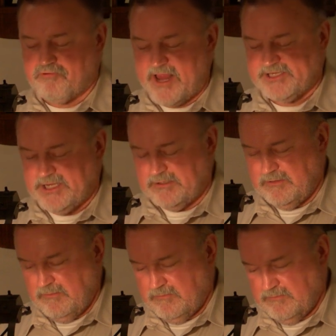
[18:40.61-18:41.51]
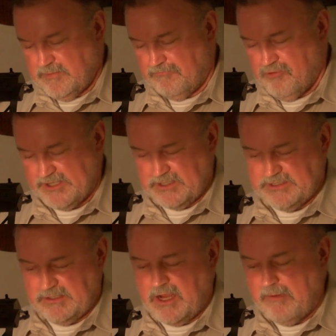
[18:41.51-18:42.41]
Preston, the
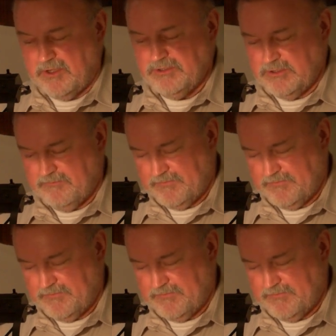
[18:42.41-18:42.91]
present incumbent,